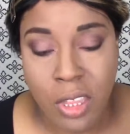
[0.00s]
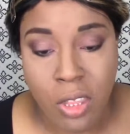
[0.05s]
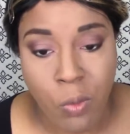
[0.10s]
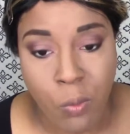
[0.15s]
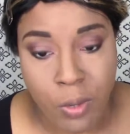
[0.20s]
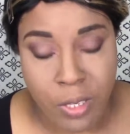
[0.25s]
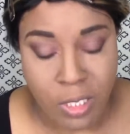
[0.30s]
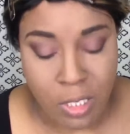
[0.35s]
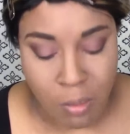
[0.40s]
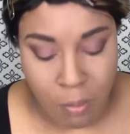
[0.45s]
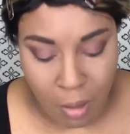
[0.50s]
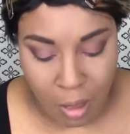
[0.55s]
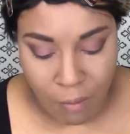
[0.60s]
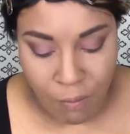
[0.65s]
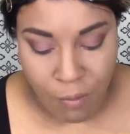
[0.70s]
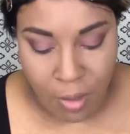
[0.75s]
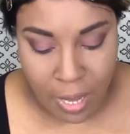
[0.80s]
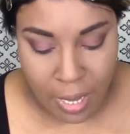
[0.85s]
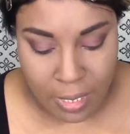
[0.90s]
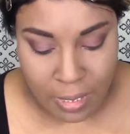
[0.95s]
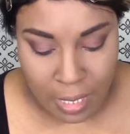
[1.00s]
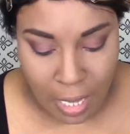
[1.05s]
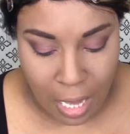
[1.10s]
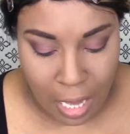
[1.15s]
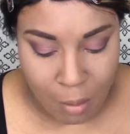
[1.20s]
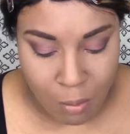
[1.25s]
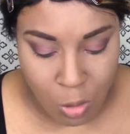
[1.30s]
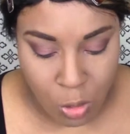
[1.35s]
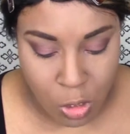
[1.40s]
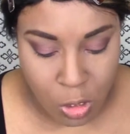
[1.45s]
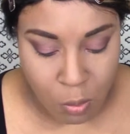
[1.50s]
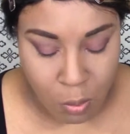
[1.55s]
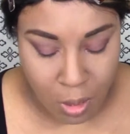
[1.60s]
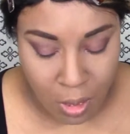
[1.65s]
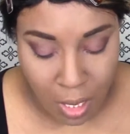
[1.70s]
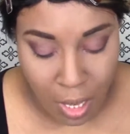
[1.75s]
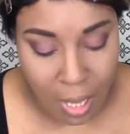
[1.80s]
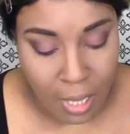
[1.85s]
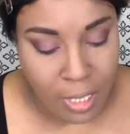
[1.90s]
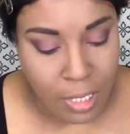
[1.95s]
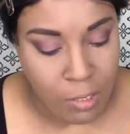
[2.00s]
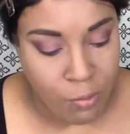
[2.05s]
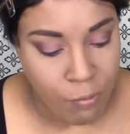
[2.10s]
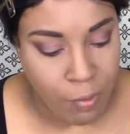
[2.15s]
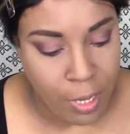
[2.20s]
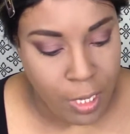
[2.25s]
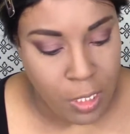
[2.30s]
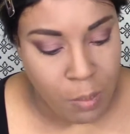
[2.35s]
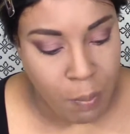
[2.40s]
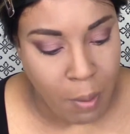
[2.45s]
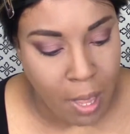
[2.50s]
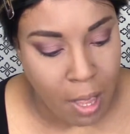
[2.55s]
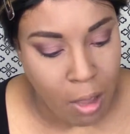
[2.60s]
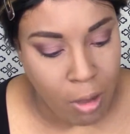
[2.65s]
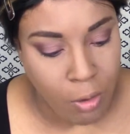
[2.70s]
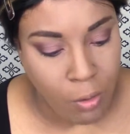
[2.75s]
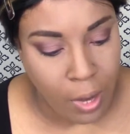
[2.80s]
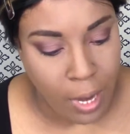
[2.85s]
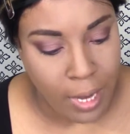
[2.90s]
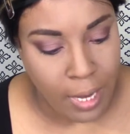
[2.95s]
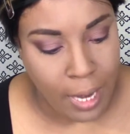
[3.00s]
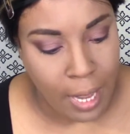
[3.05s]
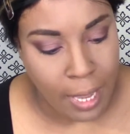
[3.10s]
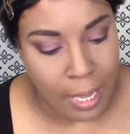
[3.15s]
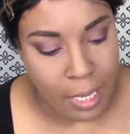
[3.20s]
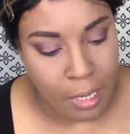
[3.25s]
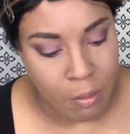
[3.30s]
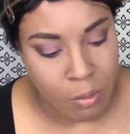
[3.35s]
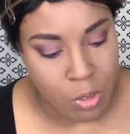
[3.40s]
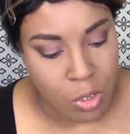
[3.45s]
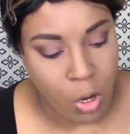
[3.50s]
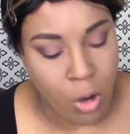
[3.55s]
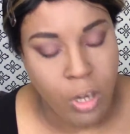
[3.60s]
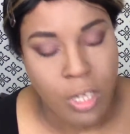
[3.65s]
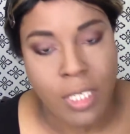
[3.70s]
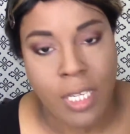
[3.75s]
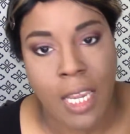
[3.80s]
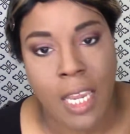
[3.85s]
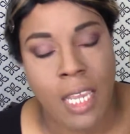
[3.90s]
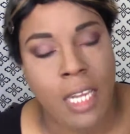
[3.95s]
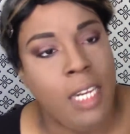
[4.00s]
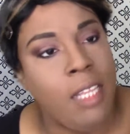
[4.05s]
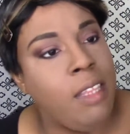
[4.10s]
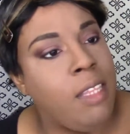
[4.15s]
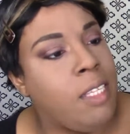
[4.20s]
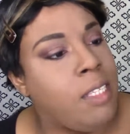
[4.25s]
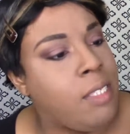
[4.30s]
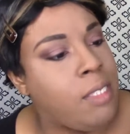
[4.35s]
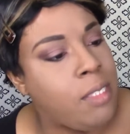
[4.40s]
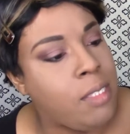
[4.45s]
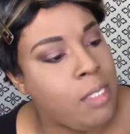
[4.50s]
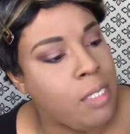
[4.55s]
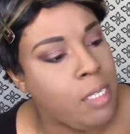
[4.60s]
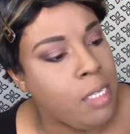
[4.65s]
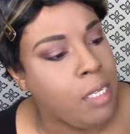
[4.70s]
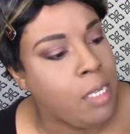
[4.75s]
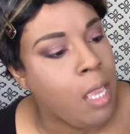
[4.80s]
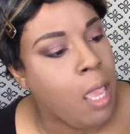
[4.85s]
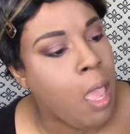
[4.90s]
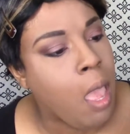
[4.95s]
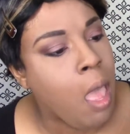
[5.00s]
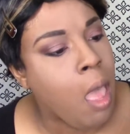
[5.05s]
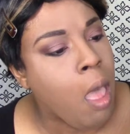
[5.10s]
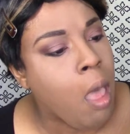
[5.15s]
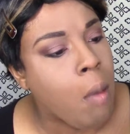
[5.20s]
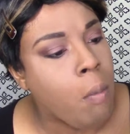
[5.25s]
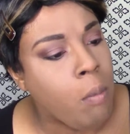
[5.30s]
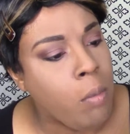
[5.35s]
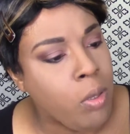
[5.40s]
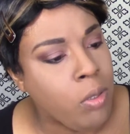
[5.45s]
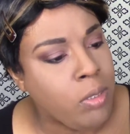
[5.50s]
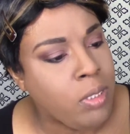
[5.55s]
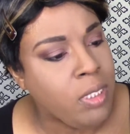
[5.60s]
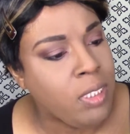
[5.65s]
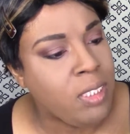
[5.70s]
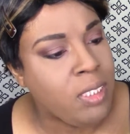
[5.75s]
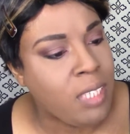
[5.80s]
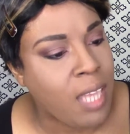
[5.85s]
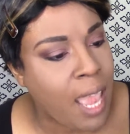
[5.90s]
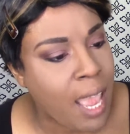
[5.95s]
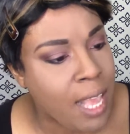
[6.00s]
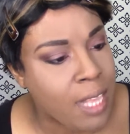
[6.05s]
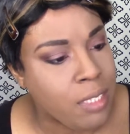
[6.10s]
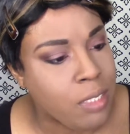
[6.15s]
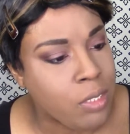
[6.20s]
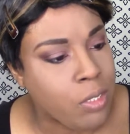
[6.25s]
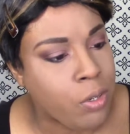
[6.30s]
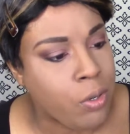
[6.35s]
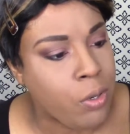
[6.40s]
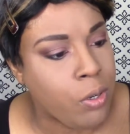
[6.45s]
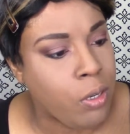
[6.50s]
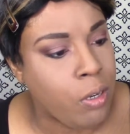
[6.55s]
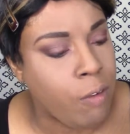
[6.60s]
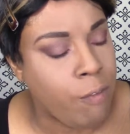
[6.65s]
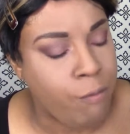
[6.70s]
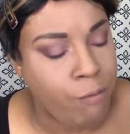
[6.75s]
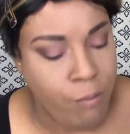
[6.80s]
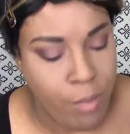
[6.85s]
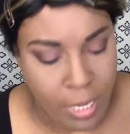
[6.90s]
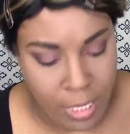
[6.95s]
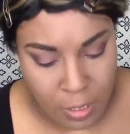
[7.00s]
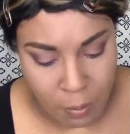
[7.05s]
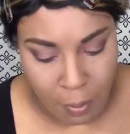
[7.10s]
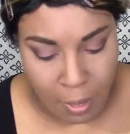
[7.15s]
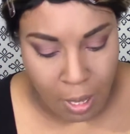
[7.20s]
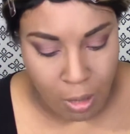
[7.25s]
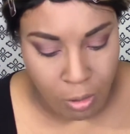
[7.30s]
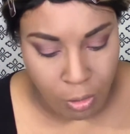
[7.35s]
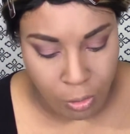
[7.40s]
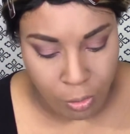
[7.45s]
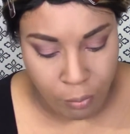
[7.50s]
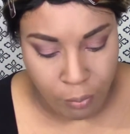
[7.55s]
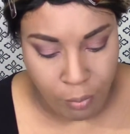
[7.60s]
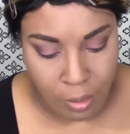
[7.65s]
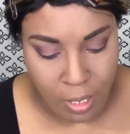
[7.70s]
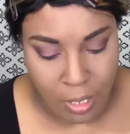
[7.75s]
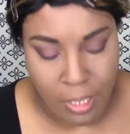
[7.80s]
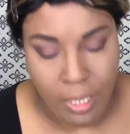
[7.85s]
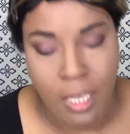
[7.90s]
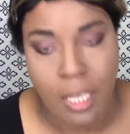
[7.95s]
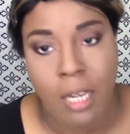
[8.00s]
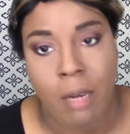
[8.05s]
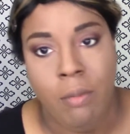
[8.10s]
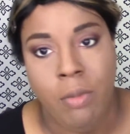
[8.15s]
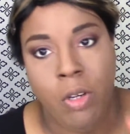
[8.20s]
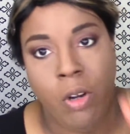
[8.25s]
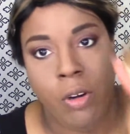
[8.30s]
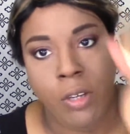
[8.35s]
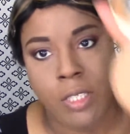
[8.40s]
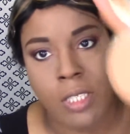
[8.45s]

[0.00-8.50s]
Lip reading: the rest of my face, I'm using Milani's face powder, and I am dark tan, and this is the multitasker face powder. And again, I'm dark